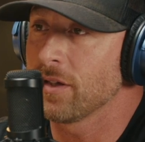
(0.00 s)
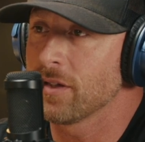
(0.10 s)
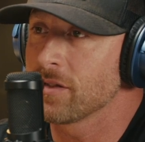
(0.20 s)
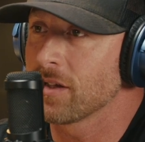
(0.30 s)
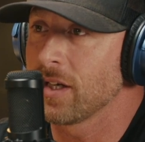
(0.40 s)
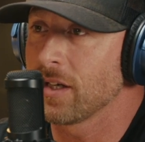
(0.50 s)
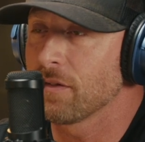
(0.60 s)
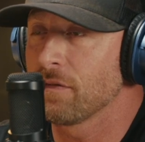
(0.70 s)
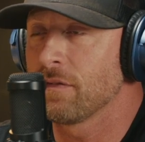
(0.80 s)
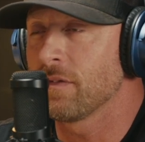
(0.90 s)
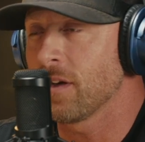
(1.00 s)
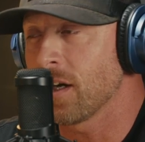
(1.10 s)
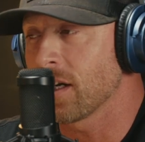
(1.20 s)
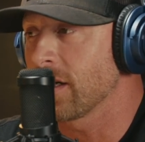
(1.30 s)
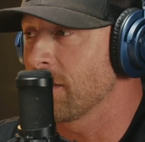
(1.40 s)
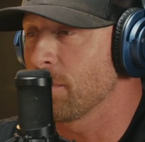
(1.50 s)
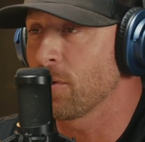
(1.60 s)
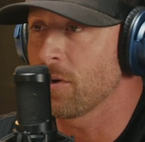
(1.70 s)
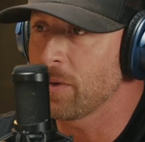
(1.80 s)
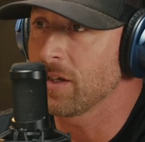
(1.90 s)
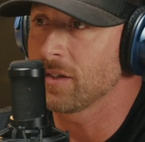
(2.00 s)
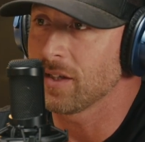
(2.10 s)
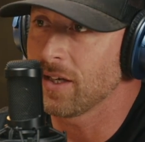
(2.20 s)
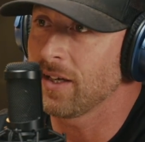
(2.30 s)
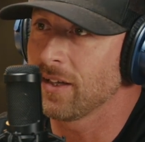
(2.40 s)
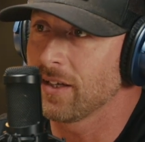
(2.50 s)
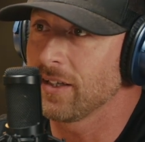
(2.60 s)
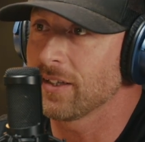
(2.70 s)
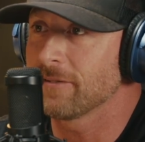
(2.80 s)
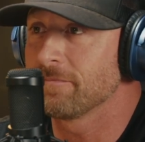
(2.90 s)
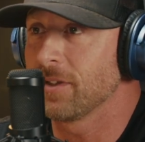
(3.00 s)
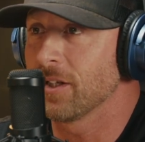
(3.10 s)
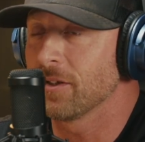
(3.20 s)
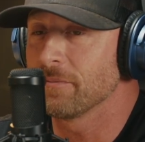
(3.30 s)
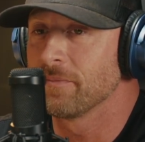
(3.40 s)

is like, fuck, I got a board meeting today. Like, I